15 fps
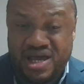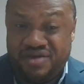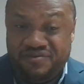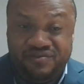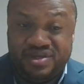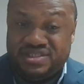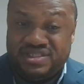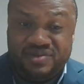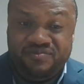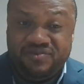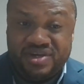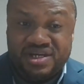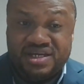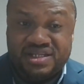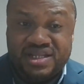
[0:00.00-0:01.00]
I think
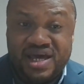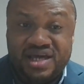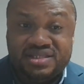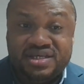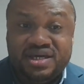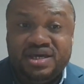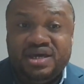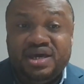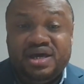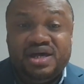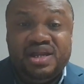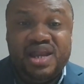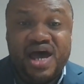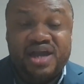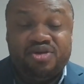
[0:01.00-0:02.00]
something like that,
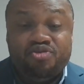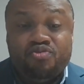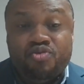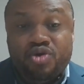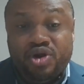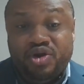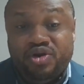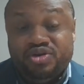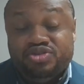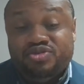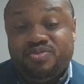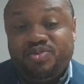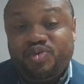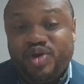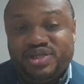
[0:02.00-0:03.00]
like where the
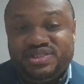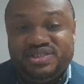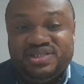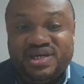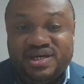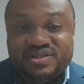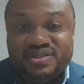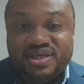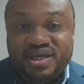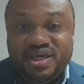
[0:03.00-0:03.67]
president